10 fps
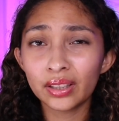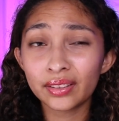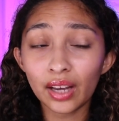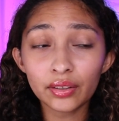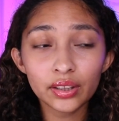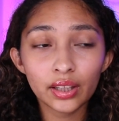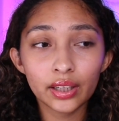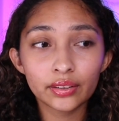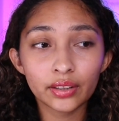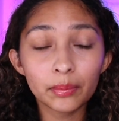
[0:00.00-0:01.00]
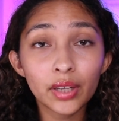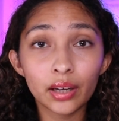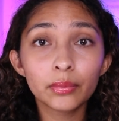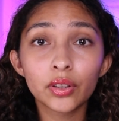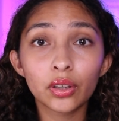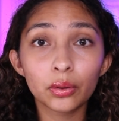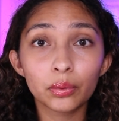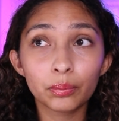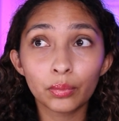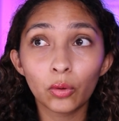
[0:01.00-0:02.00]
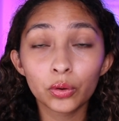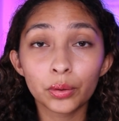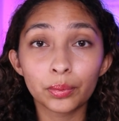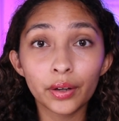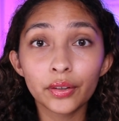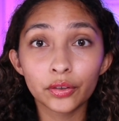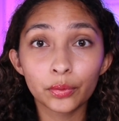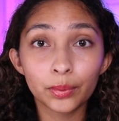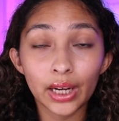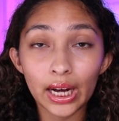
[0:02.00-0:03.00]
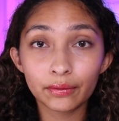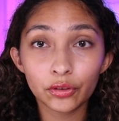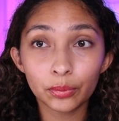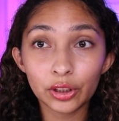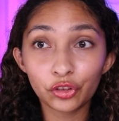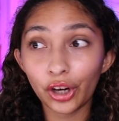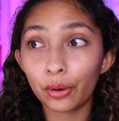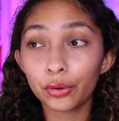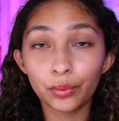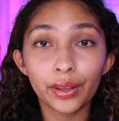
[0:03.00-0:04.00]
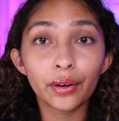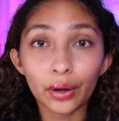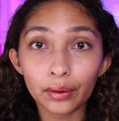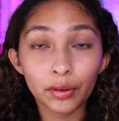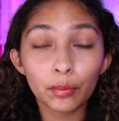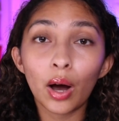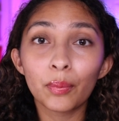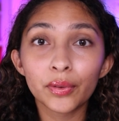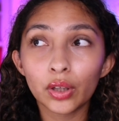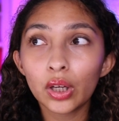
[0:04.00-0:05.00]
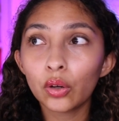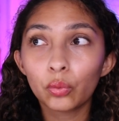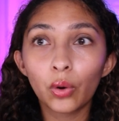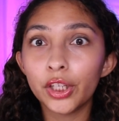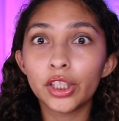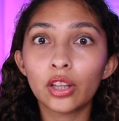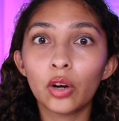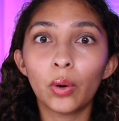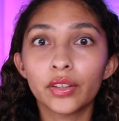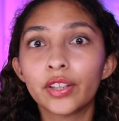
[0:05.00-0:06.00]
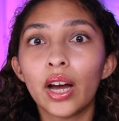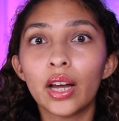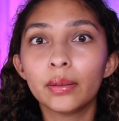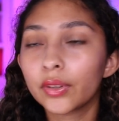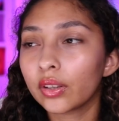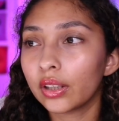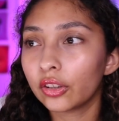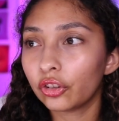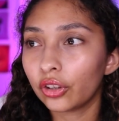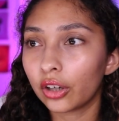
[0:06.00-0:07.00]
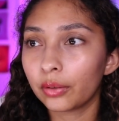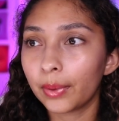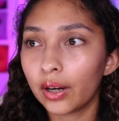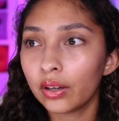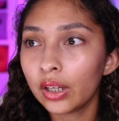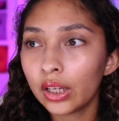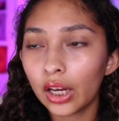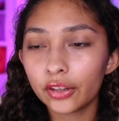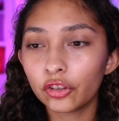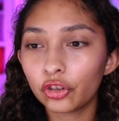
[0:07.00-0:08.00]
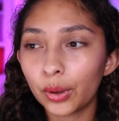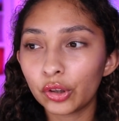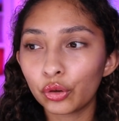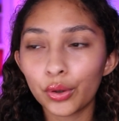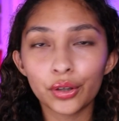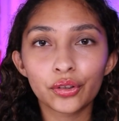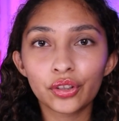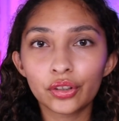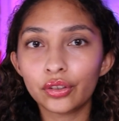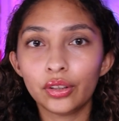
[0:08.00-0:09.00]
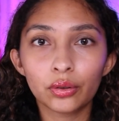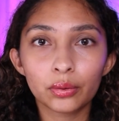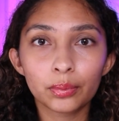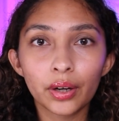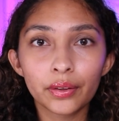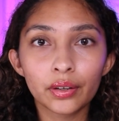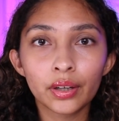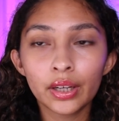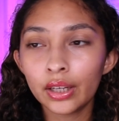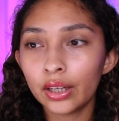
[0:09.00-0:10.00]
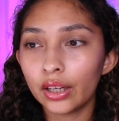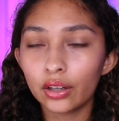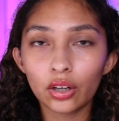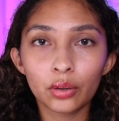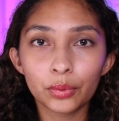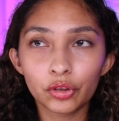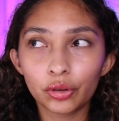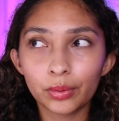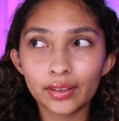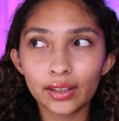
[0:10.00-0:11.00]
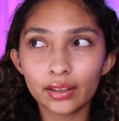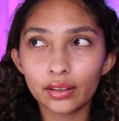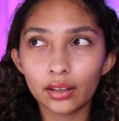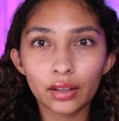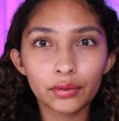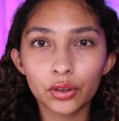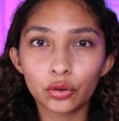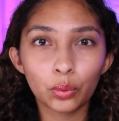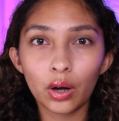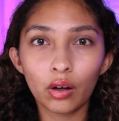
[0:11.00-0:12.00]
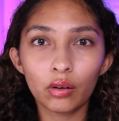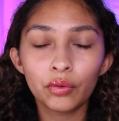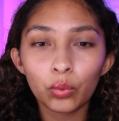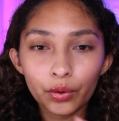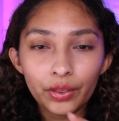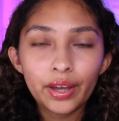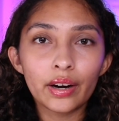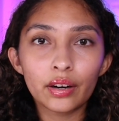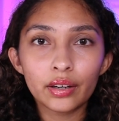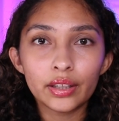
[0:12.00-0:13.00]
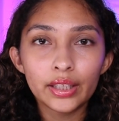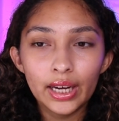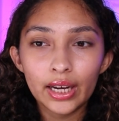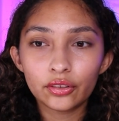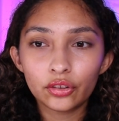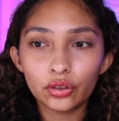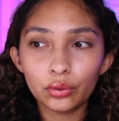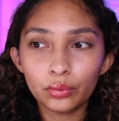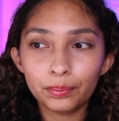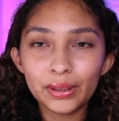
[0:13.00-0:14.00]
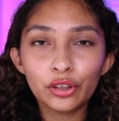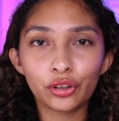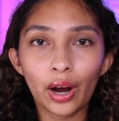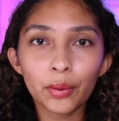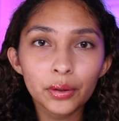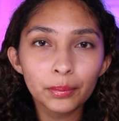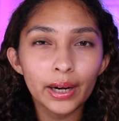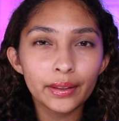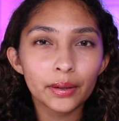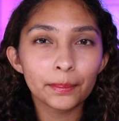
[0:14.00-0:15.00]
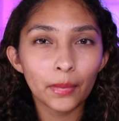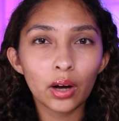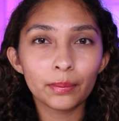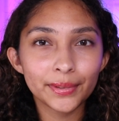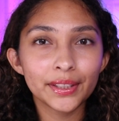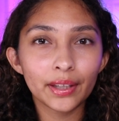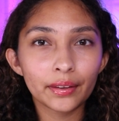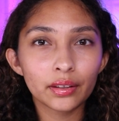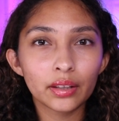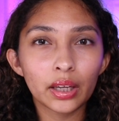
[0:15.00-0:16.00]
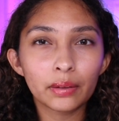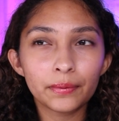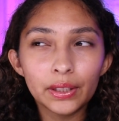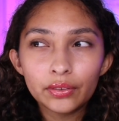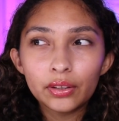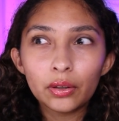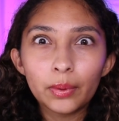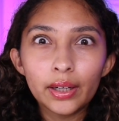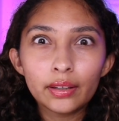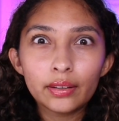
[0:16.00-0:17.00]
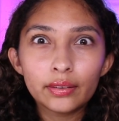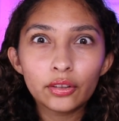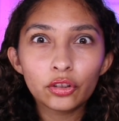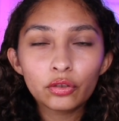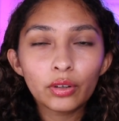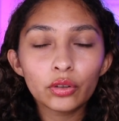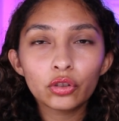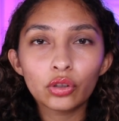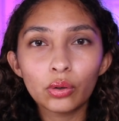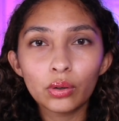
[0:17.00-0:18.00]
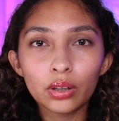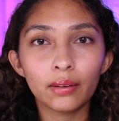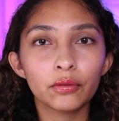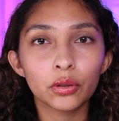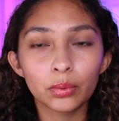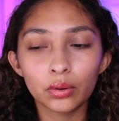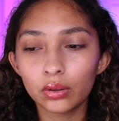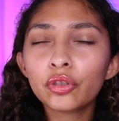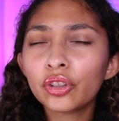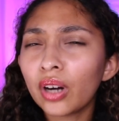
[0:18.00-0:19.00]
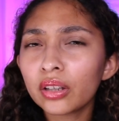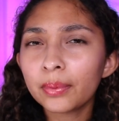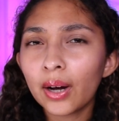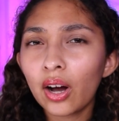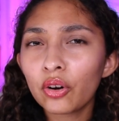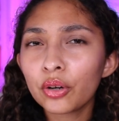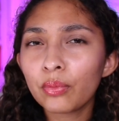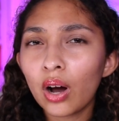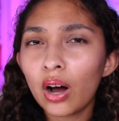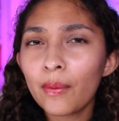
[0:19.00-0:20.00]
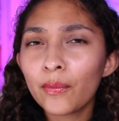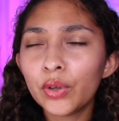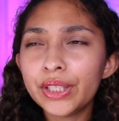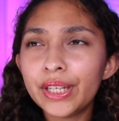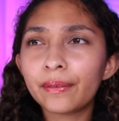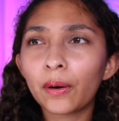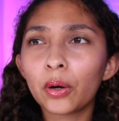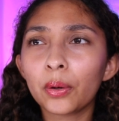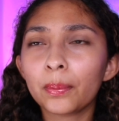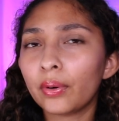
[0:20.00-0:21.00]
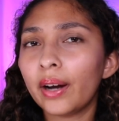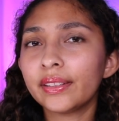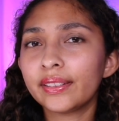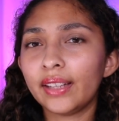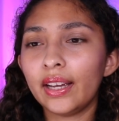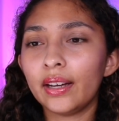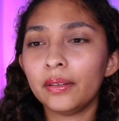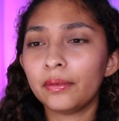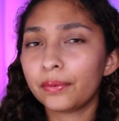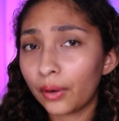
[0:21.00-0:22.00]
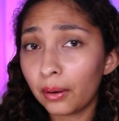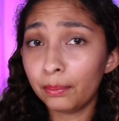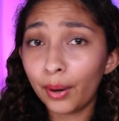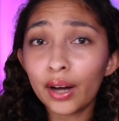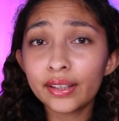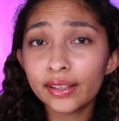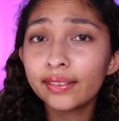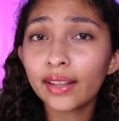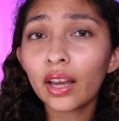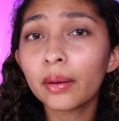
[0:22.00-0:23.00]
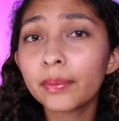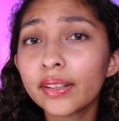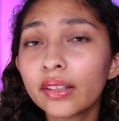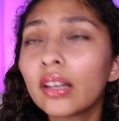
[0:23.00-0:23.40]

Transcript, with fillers: It sounded like sometimes her older brothers would have to be showered with her if the mom was running low on time. So, like, she talked about a situation where her 16 year old brother and her, when she was like 11 or 12, were there and they had to be showered by their mom together, like facing away because they just felt so uncomfortable. She talked about how her mom would give give her breast and front butt exams.